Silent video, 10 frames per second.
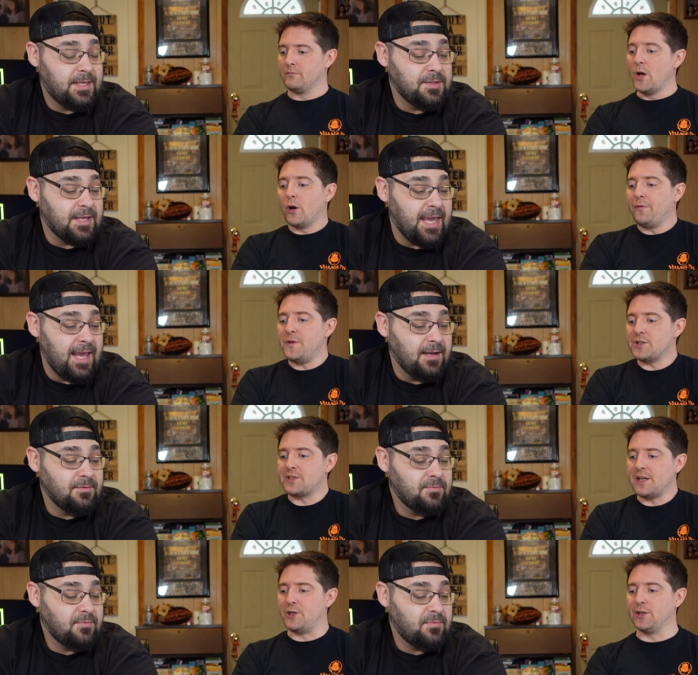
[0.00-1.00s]
Speaker 1: get the. Or if you
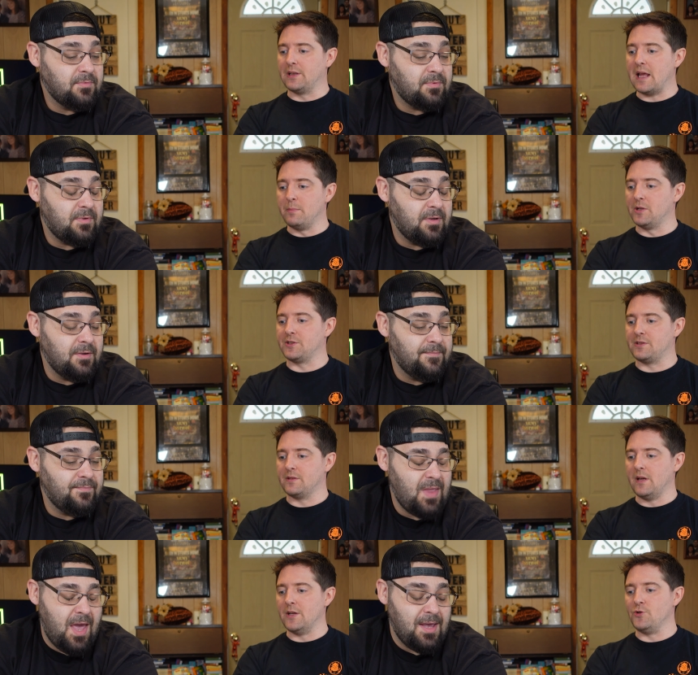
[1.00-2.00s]
just like good
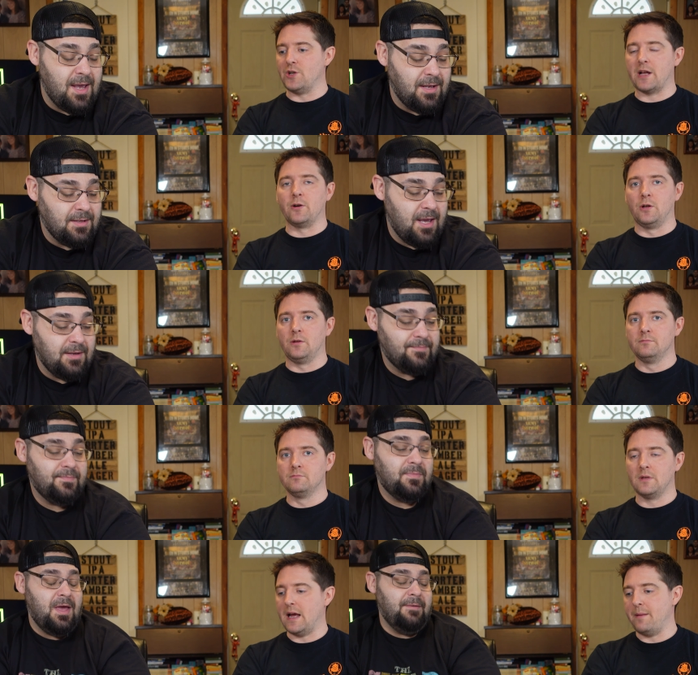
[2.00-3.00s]
labels yeah, in yeah, general,
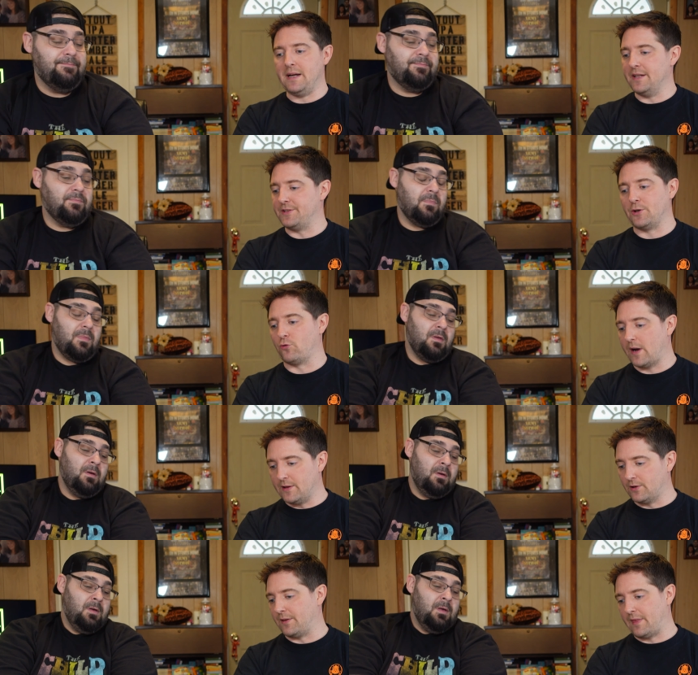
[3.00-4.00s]
I mean, it's a
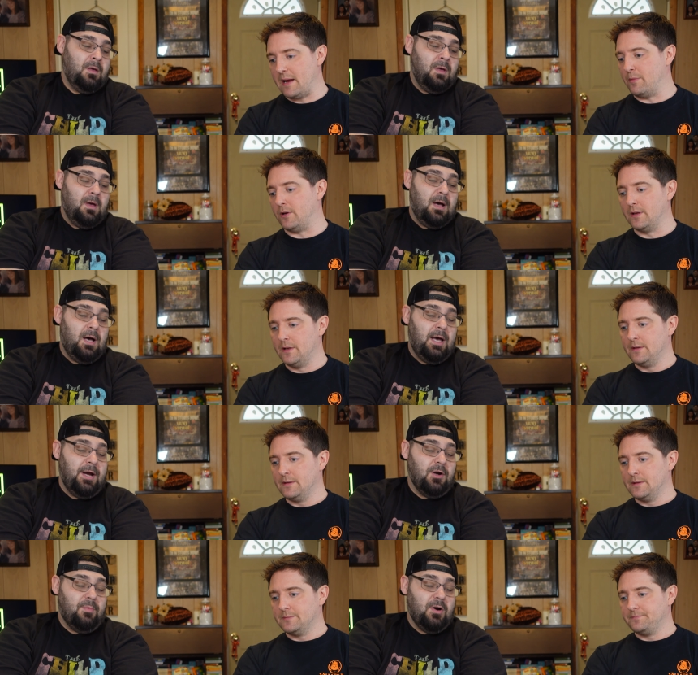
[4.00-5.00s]
great looking label. Uh,
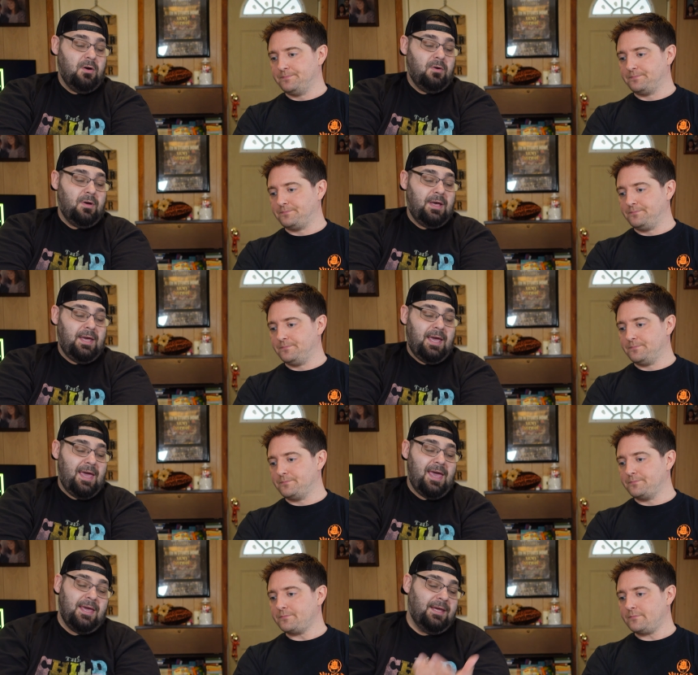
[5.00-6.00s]
Interboro,
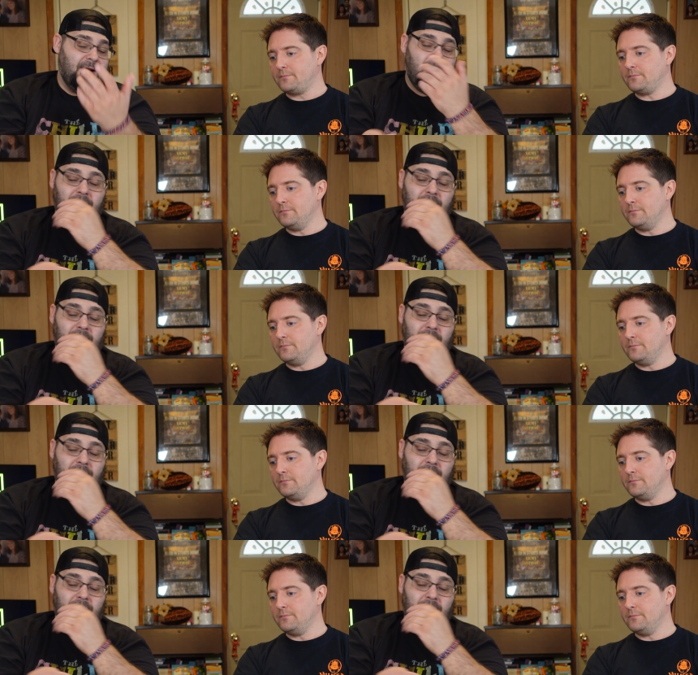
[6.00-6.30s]
hey, you know